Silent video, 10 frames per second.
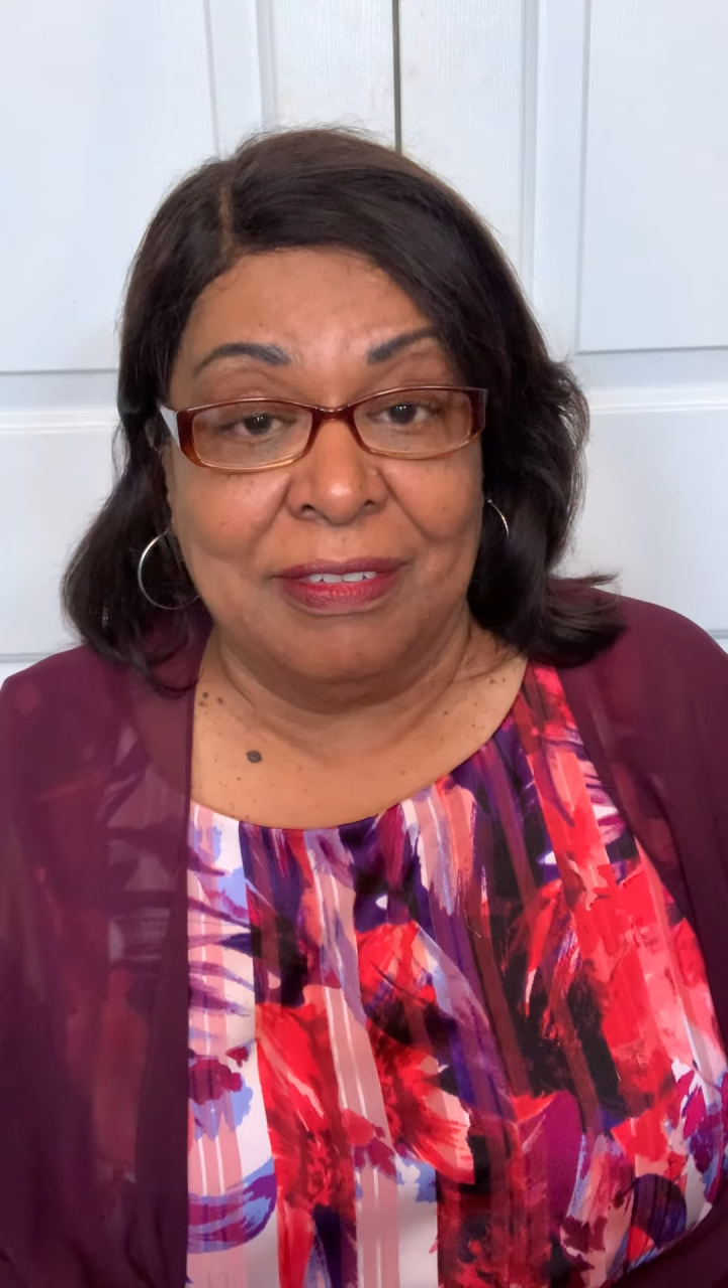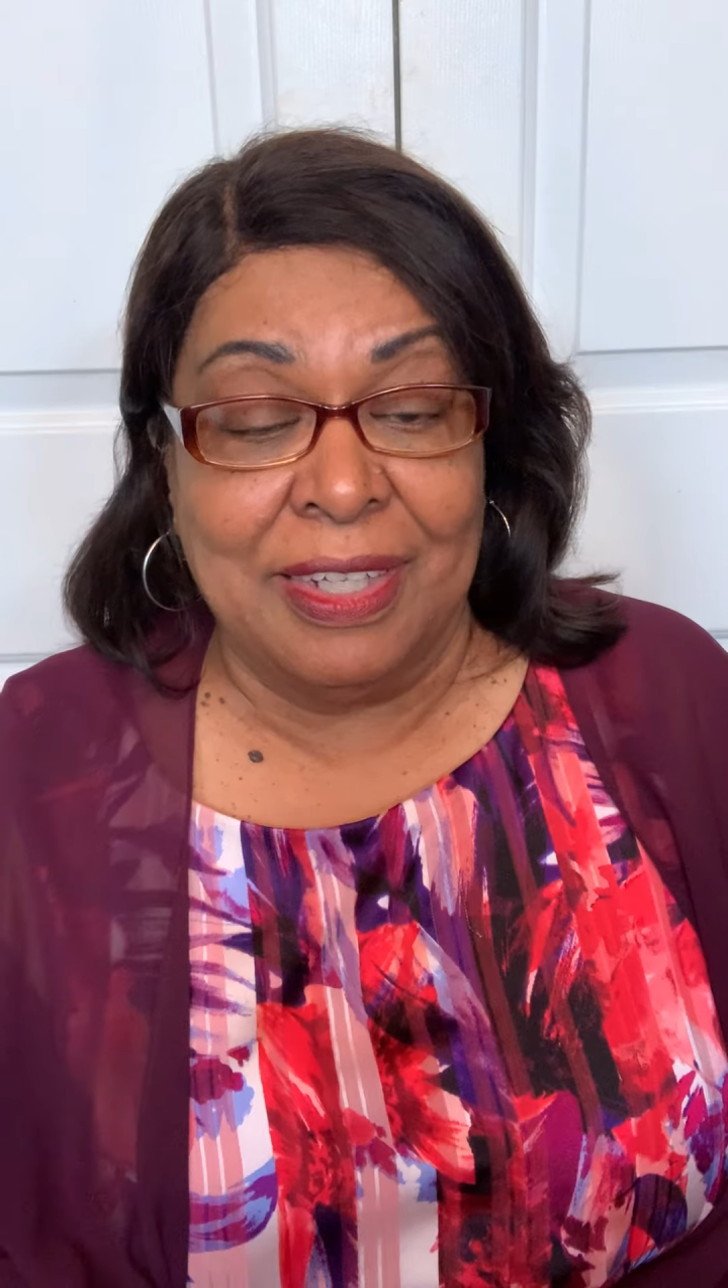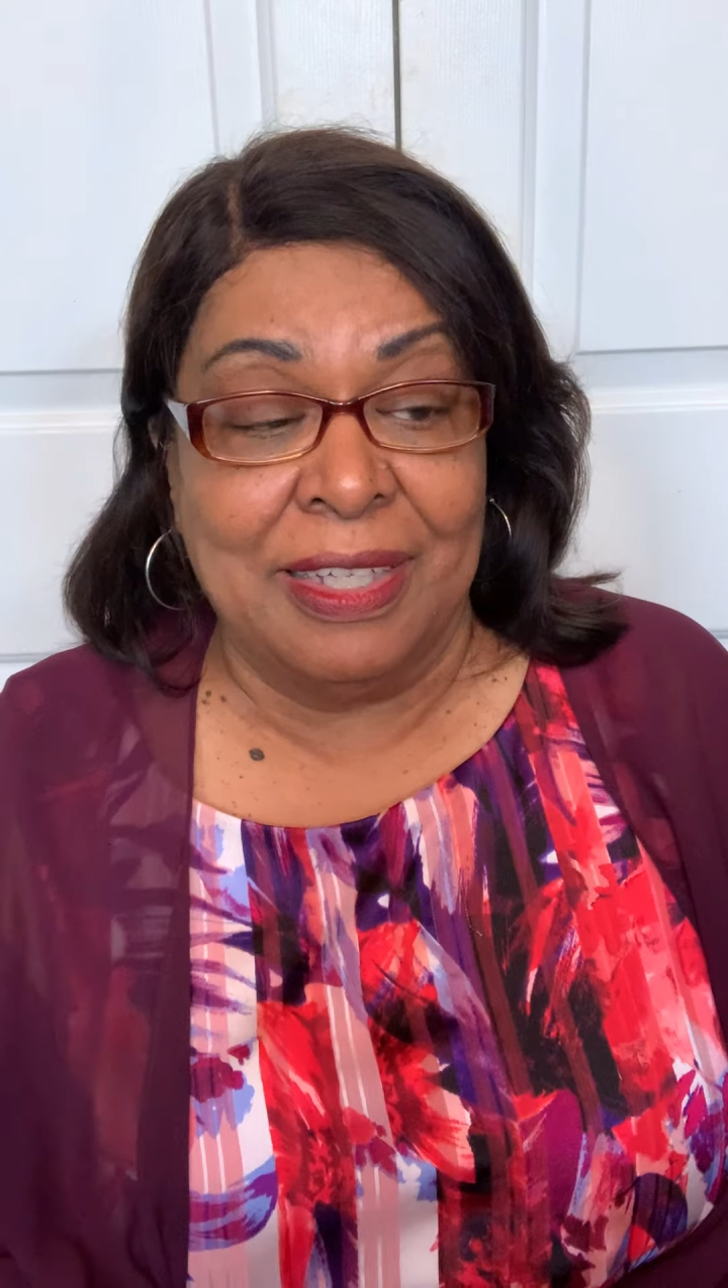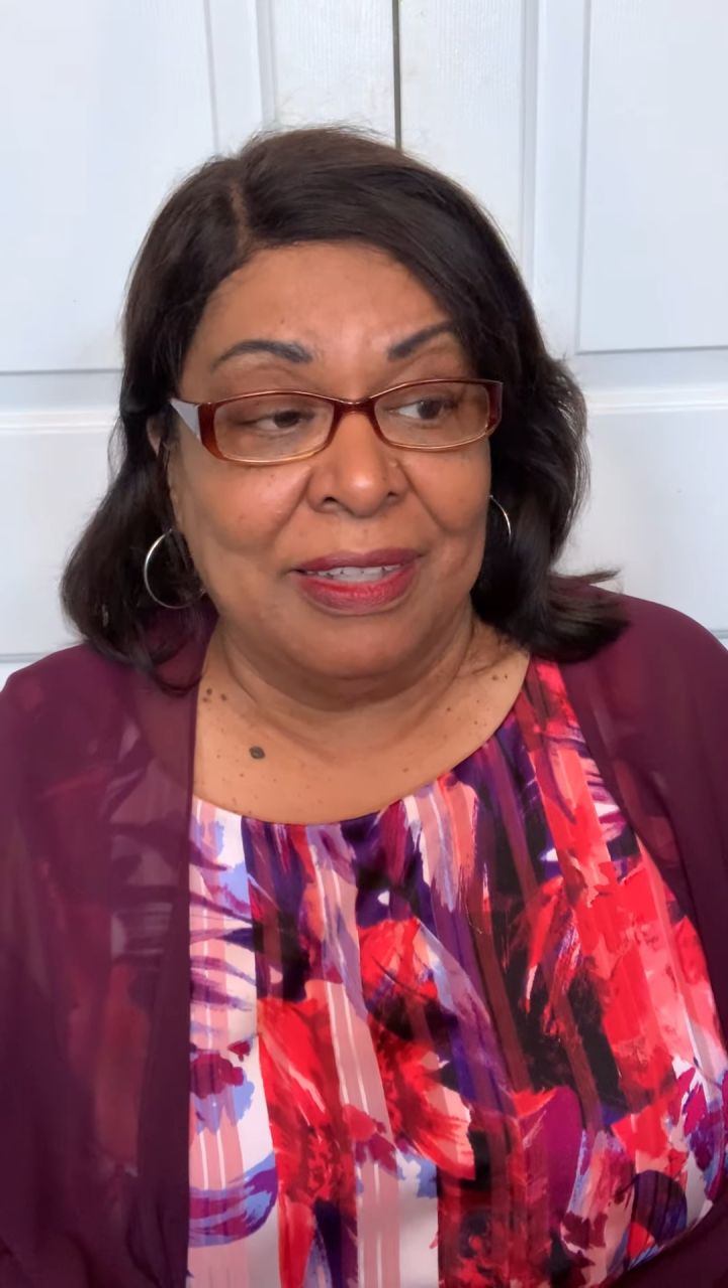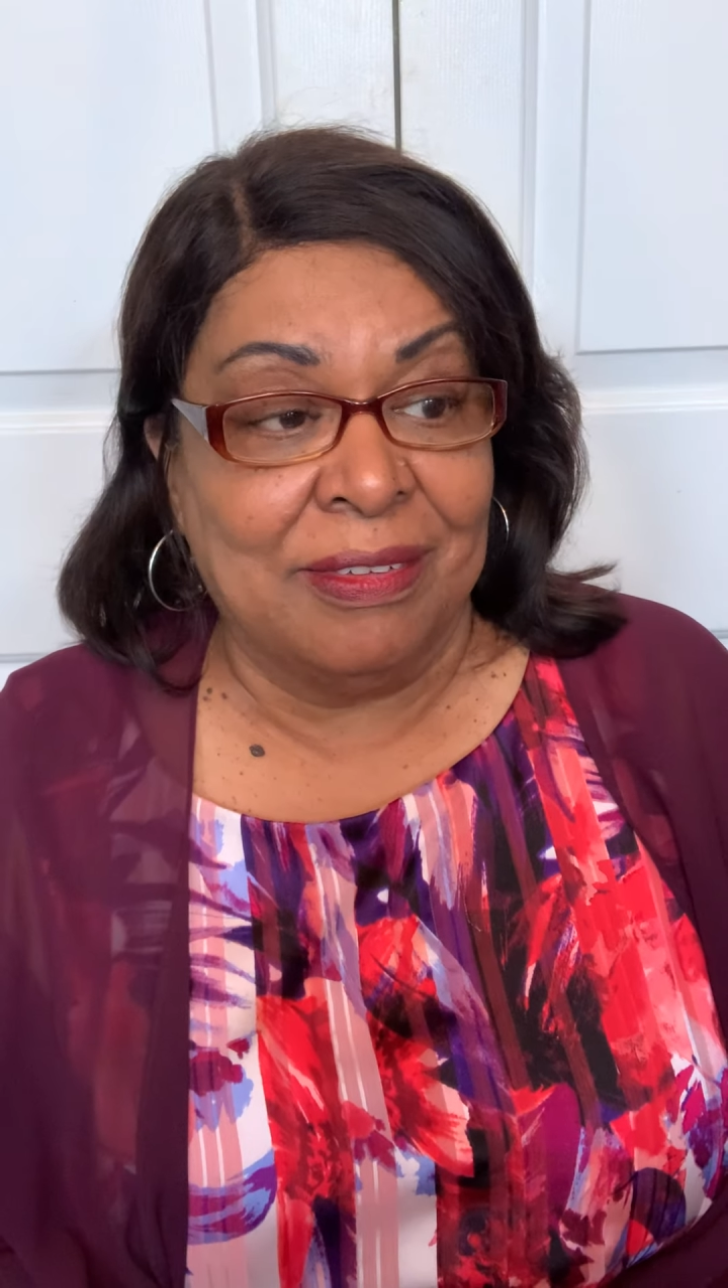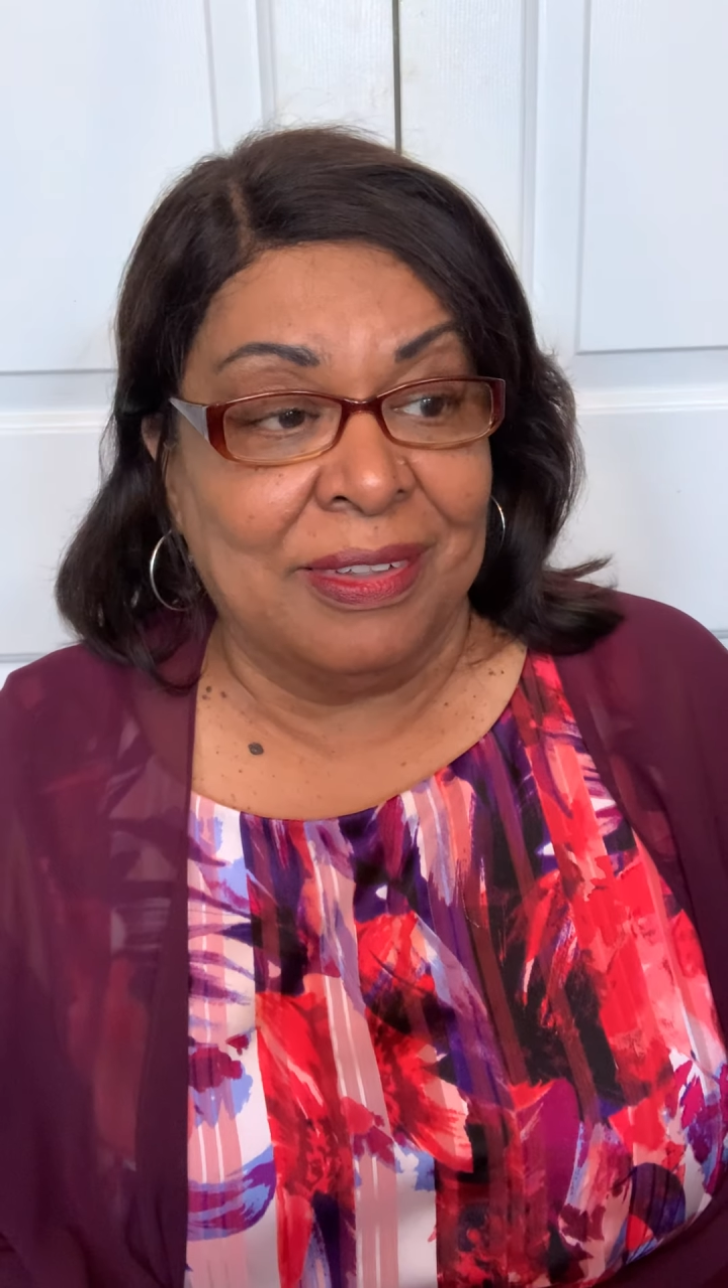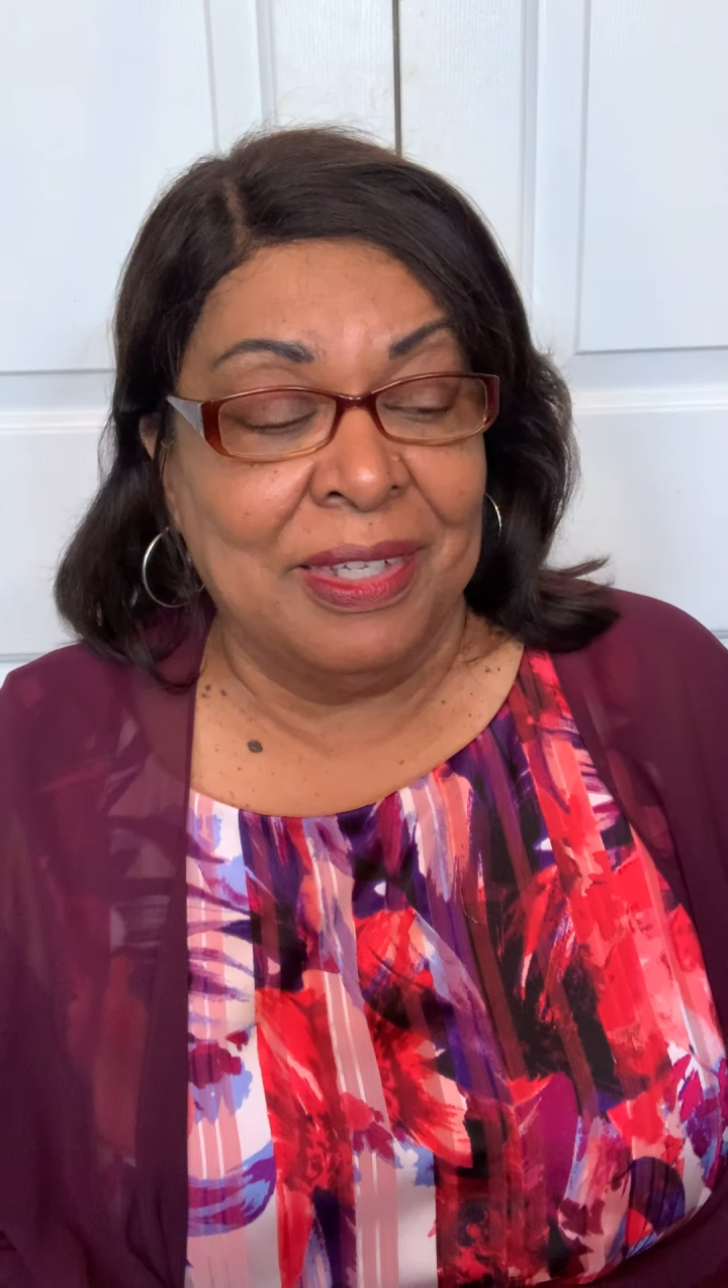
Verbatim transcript: days.